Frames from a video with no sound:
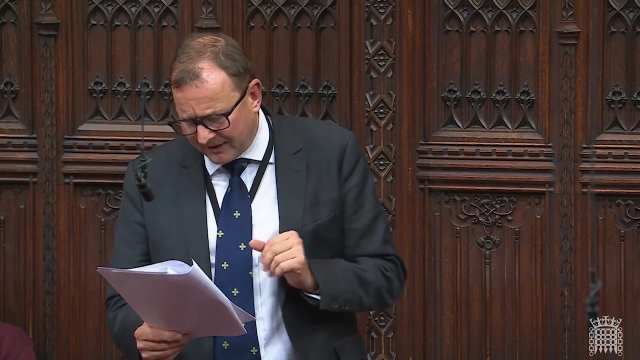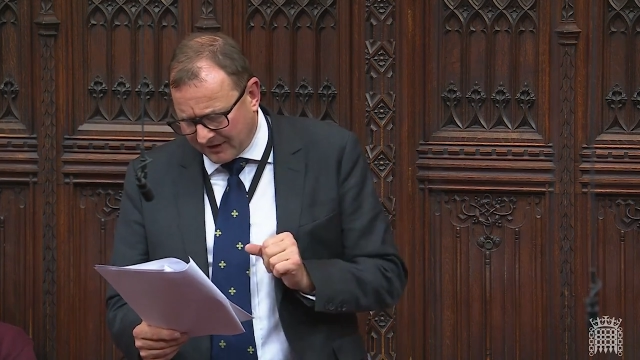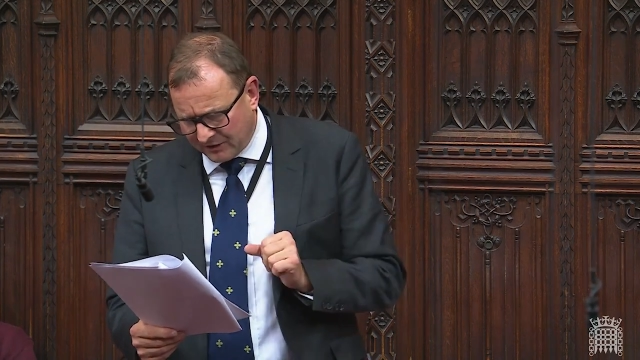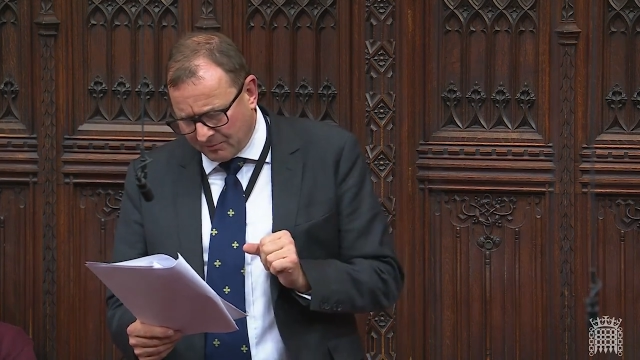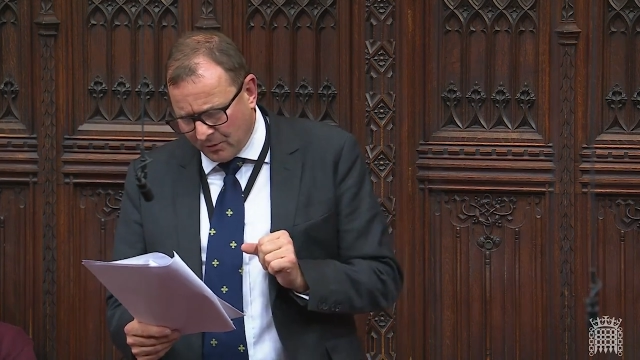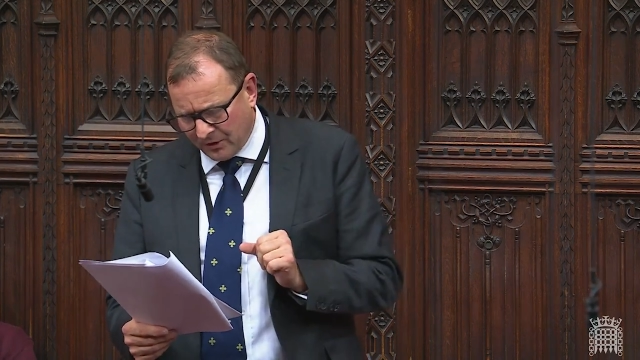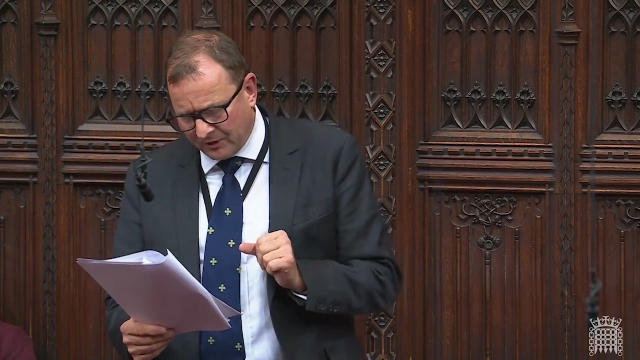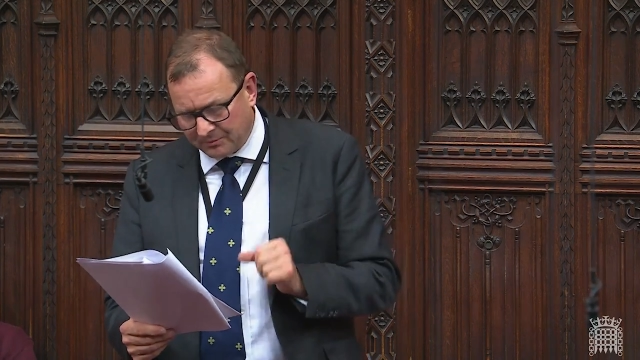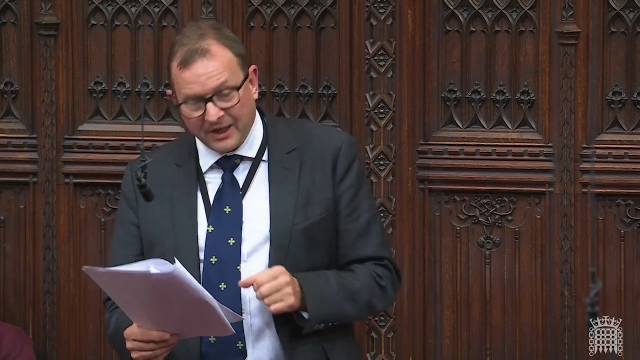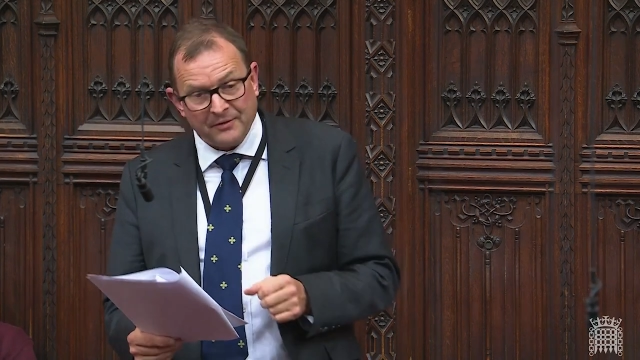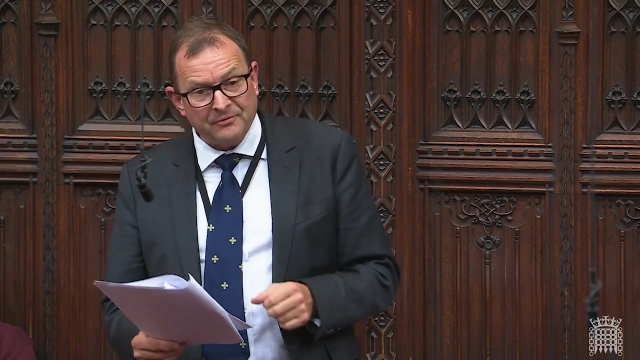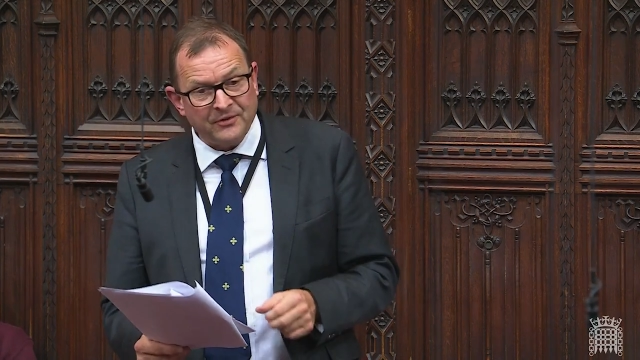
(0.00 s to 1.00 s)
make these
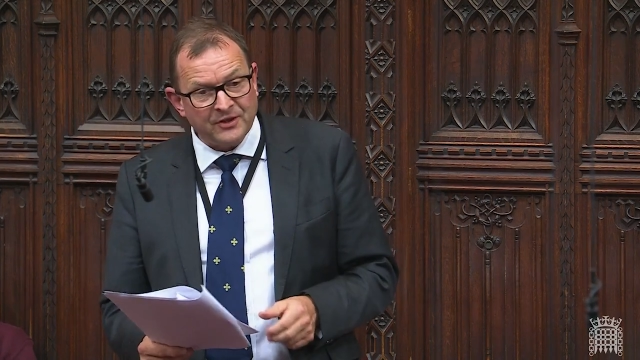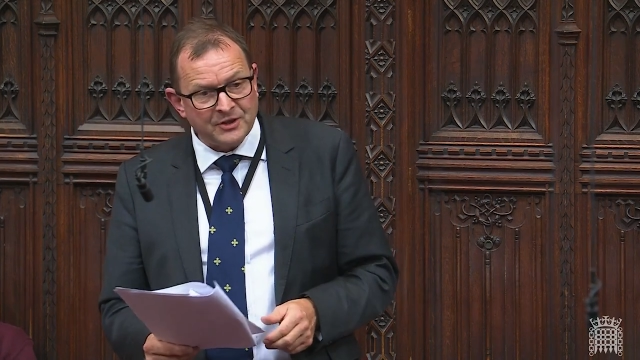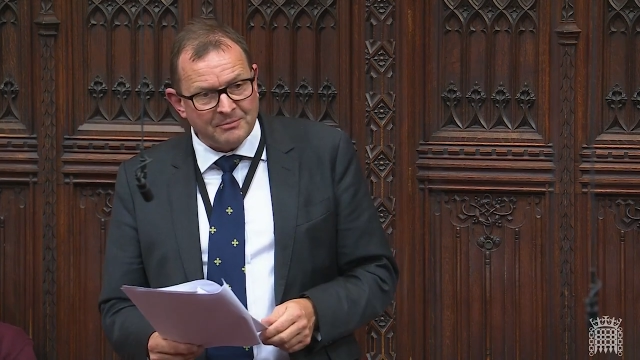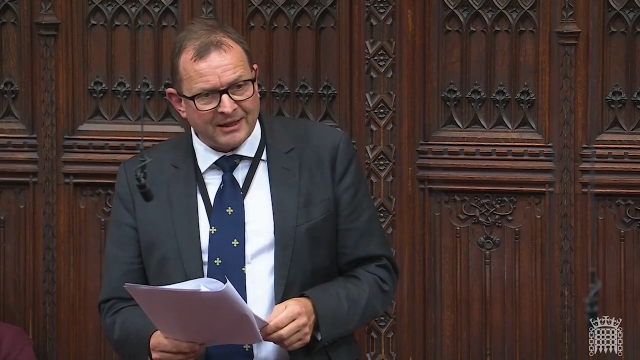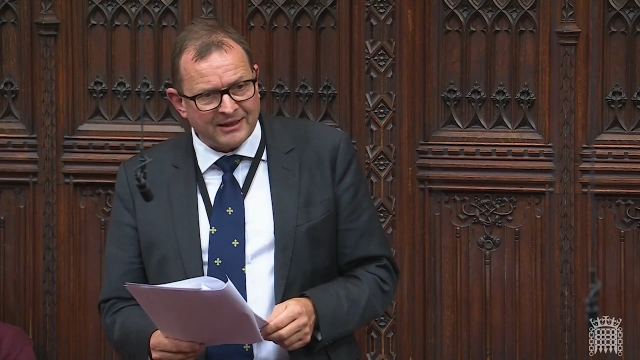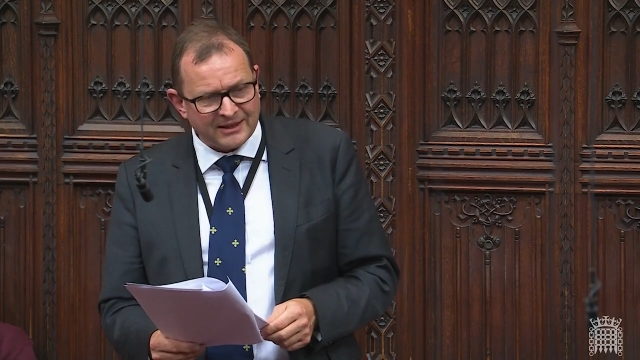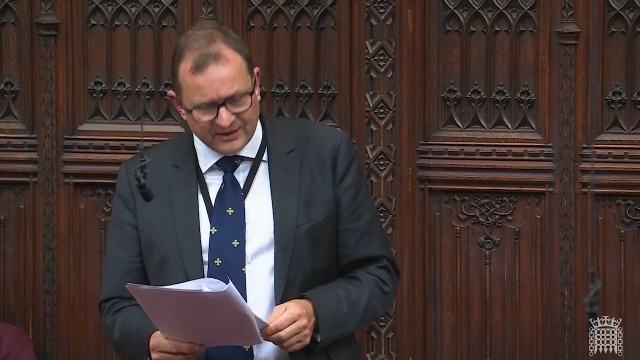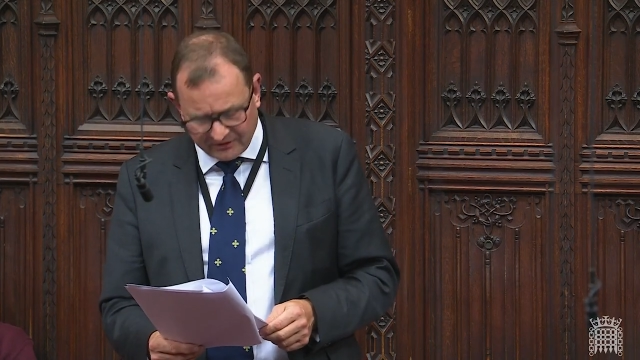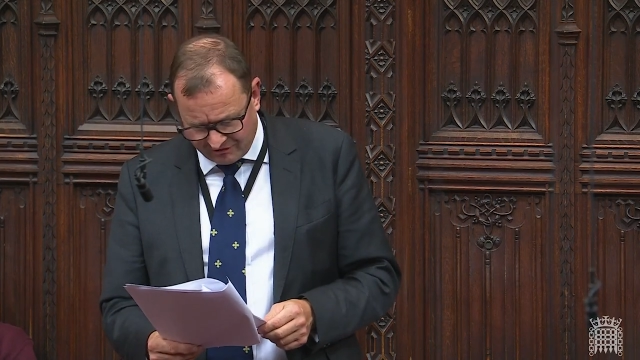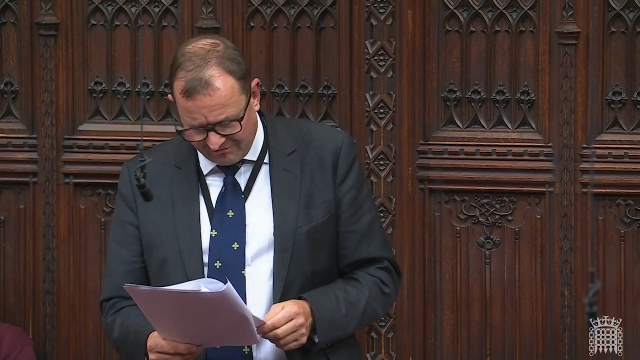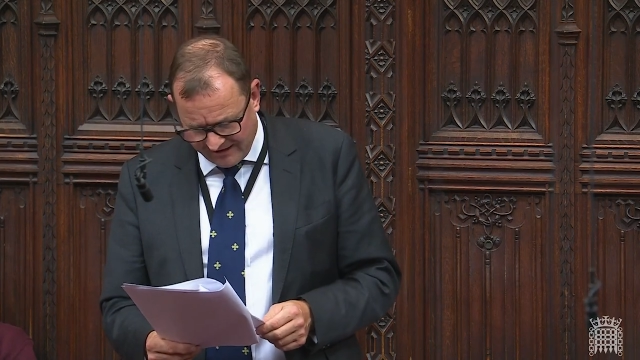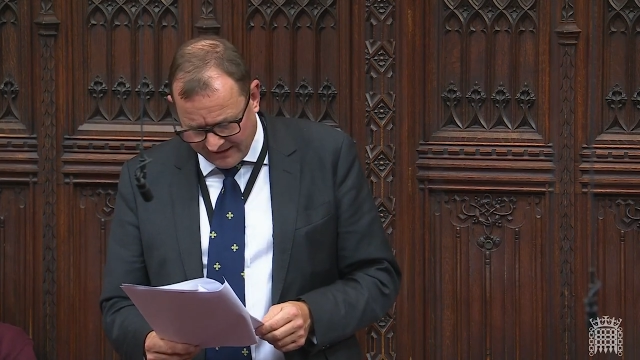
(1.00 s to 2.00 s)
points. But I fundamentally
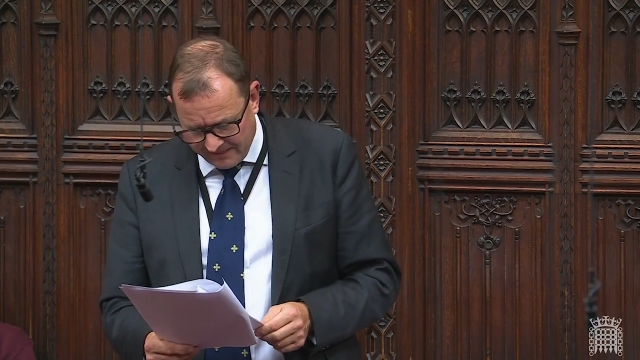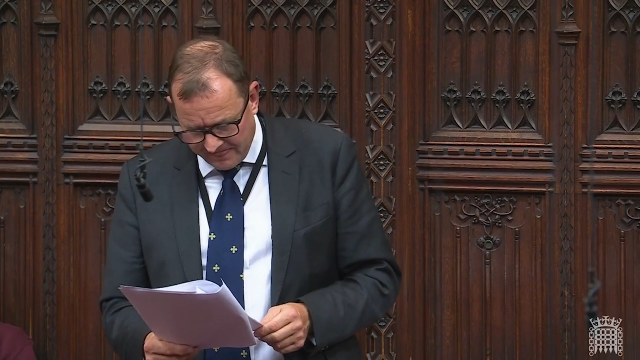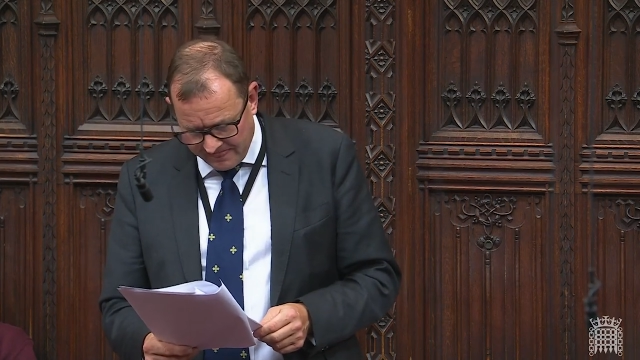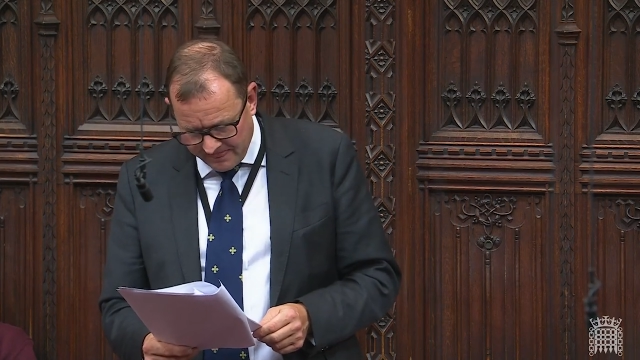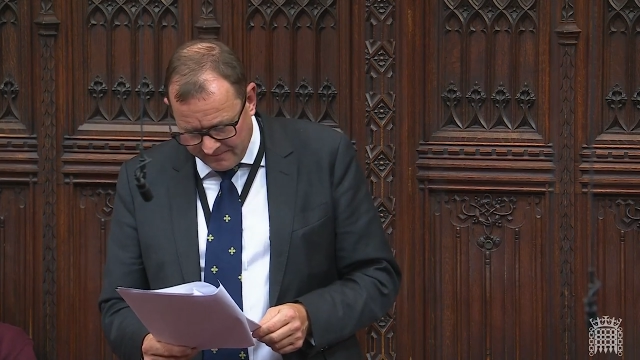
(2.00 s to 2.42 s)
disagree.